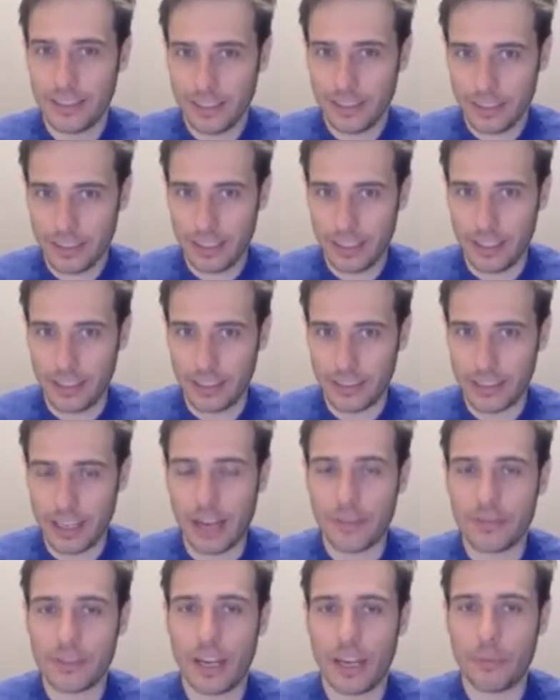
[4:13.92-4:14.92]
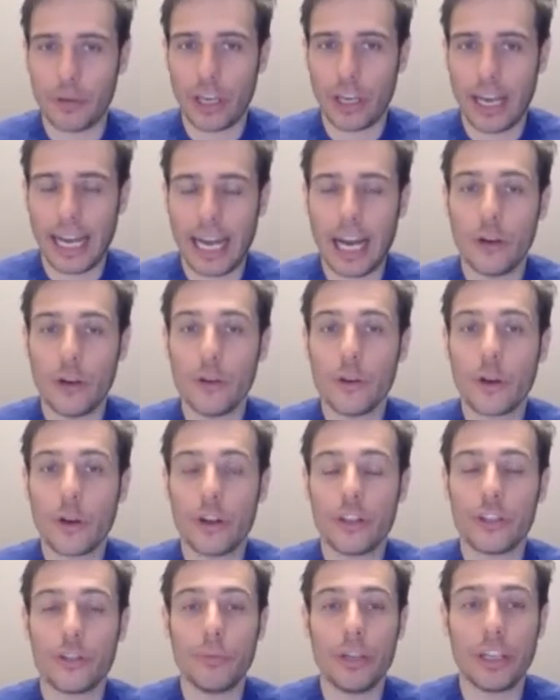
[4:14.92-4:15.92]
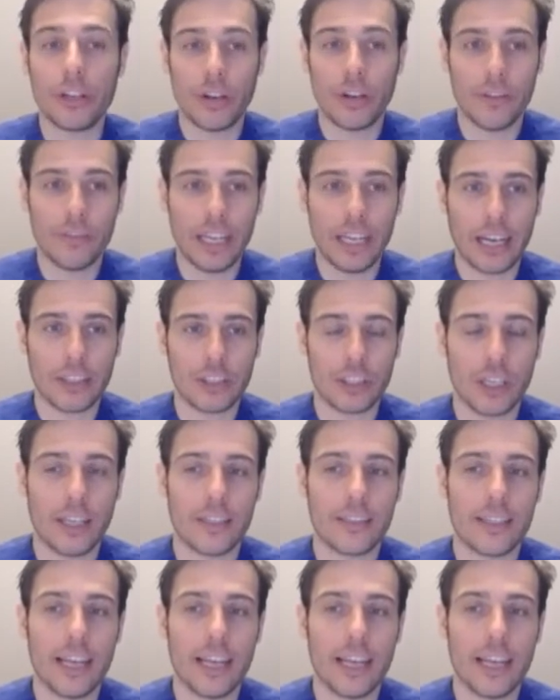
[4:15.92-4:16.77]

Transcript: in this lifetime, okay? How are you going to be creatively actualized?